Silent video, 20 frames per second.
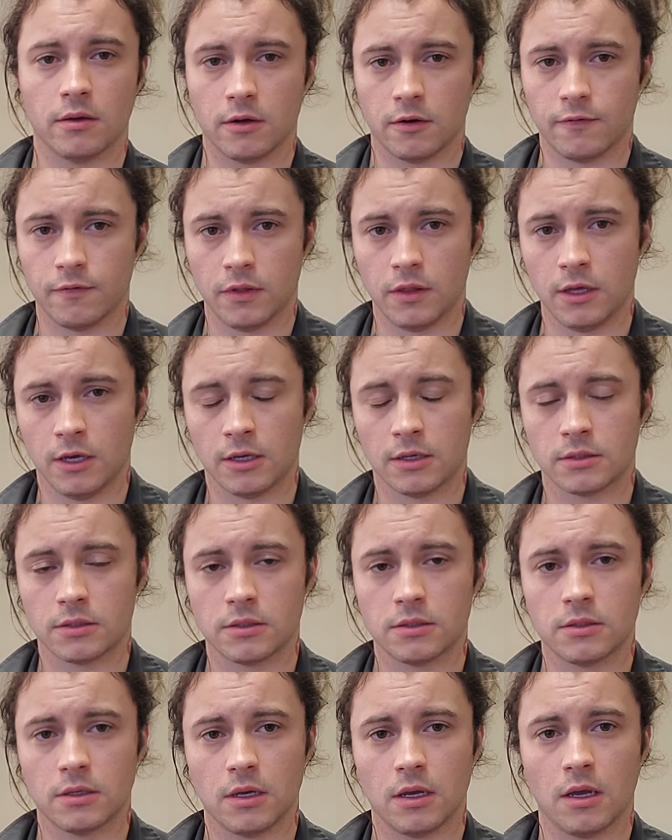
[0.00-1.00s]
of
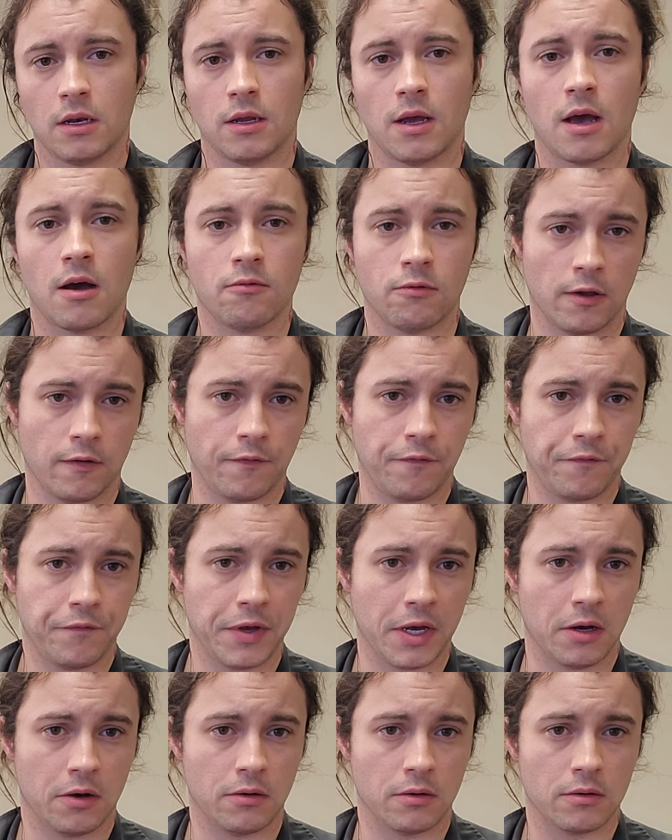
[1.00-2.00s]
this and how it
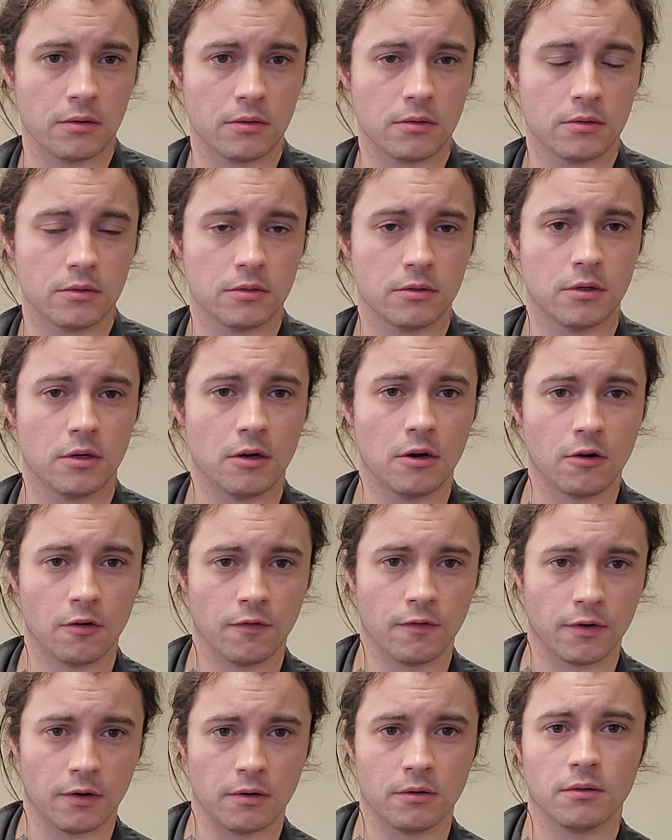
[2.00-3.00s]
felt
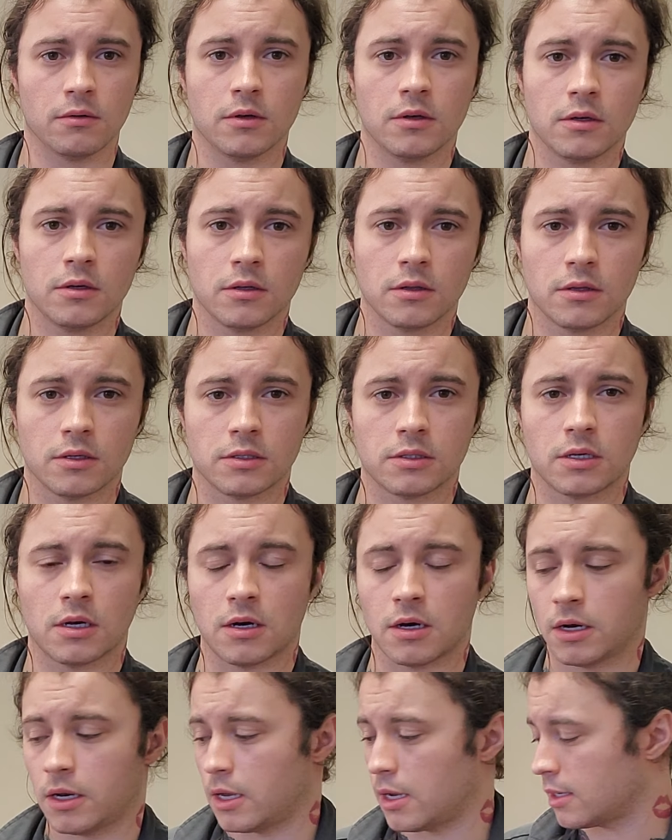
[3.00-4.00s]
over the
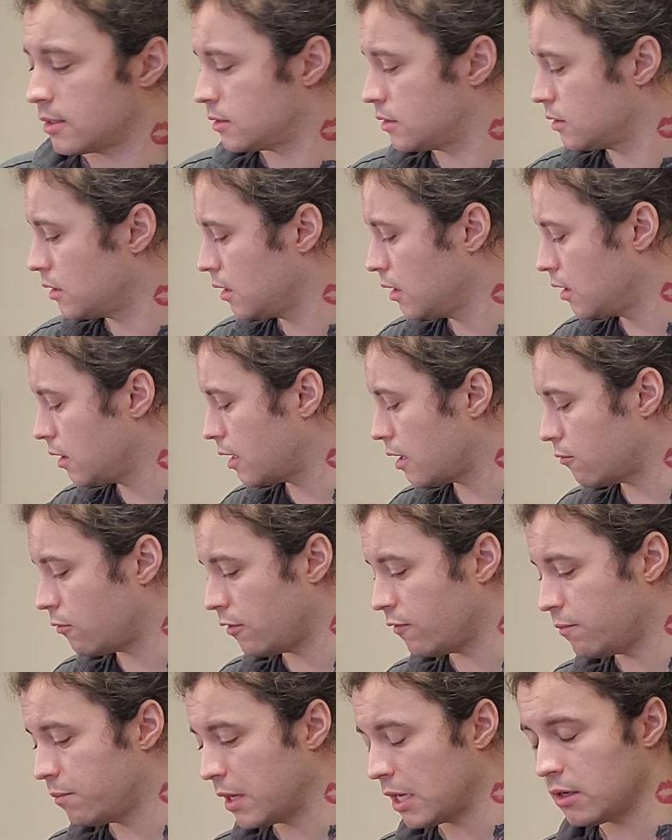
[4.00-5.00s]
Sonnax that
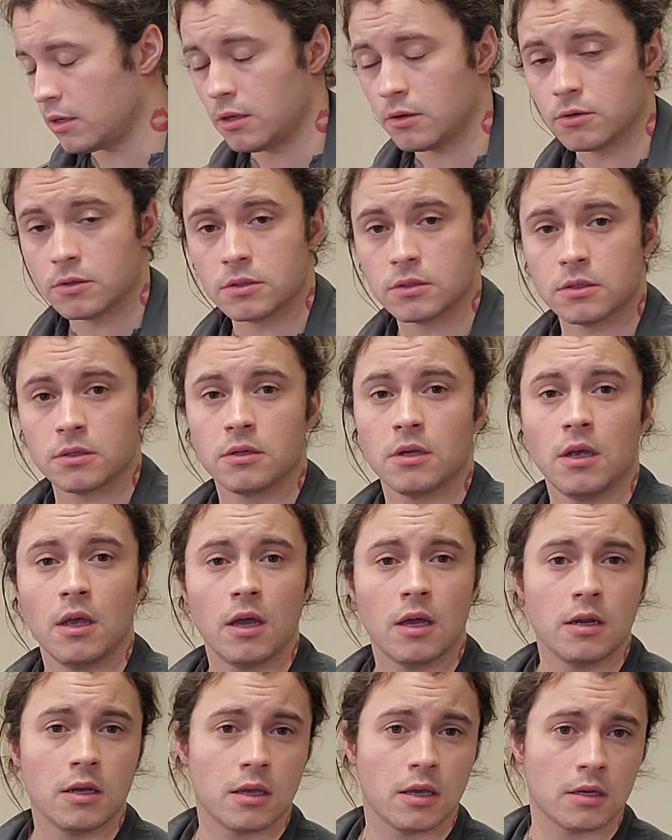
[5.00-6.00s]
we've been using.
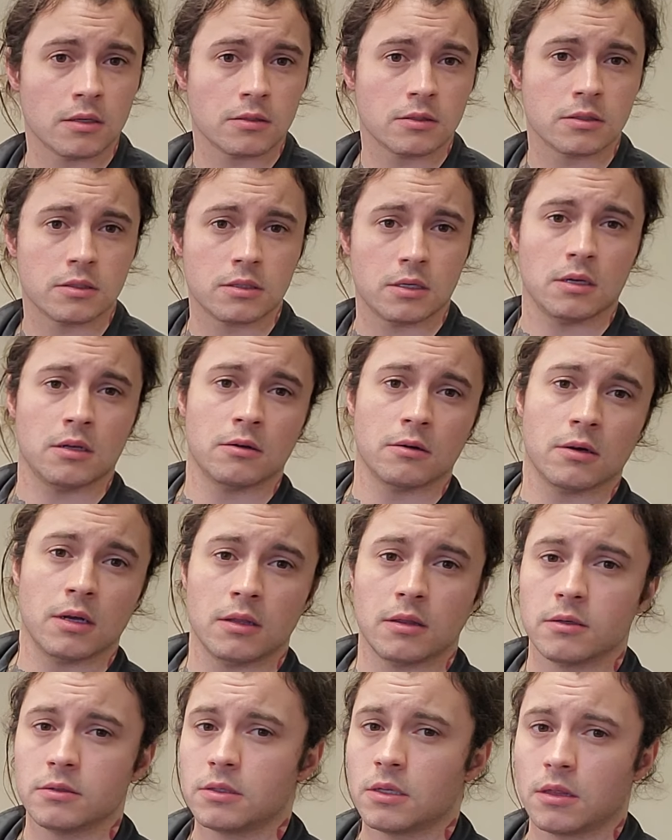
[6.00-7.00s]
And again, just to iterate,
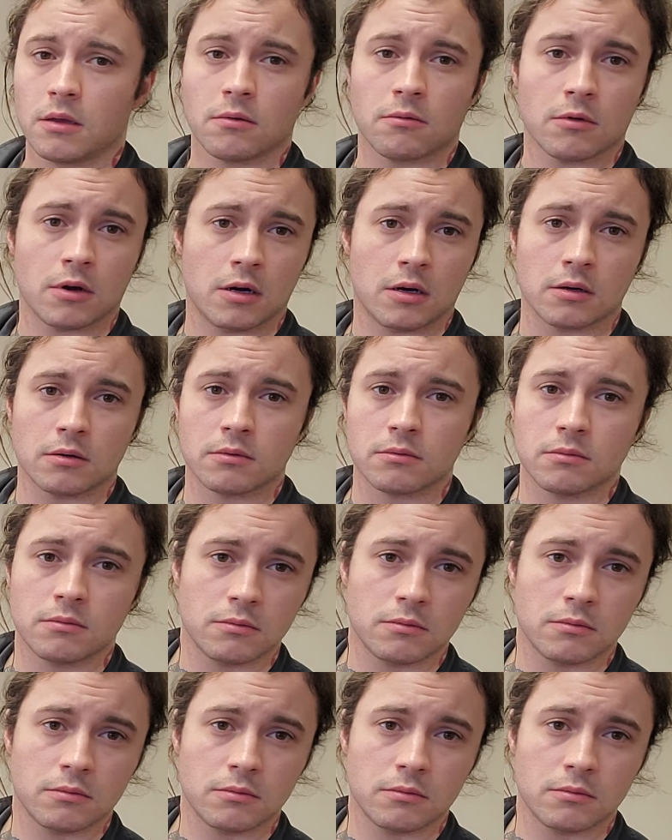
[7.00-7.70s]
there's nothing wrong.